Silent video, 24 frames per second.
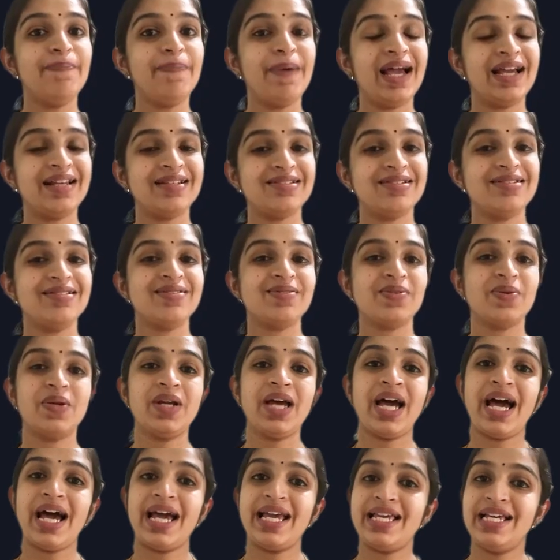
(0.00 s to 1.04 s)
patterns on
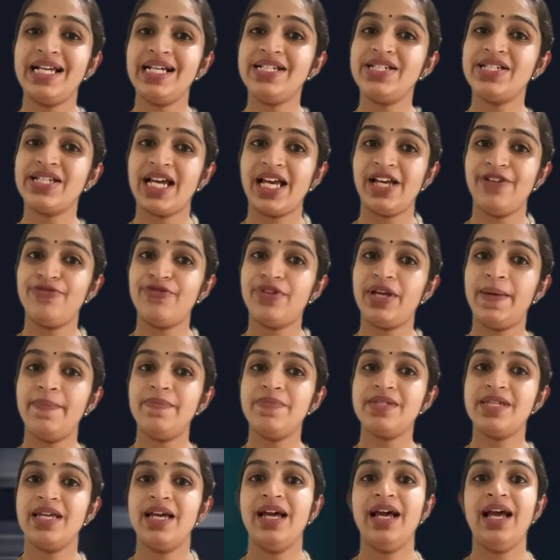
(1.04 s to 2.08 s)
higher time
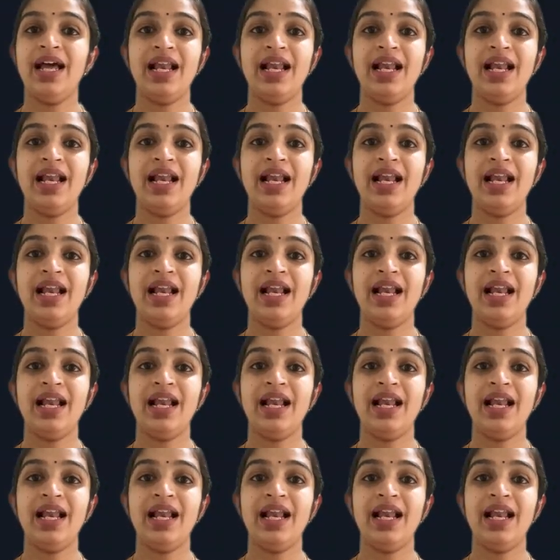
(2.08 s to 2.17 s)
frames